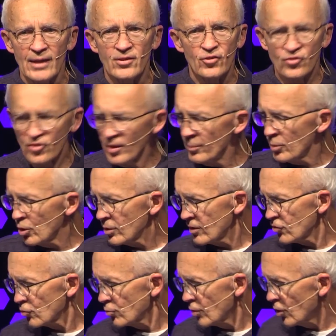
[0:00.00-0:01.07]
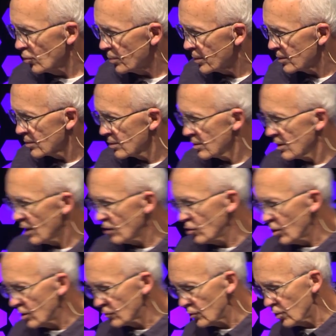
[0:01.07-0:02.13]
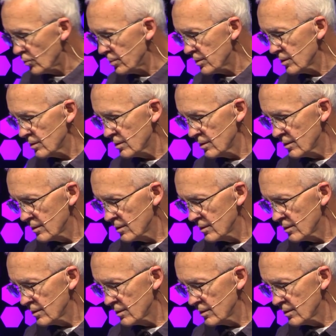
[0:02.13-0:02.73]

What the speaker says: And the symbol is a rope, a long rope.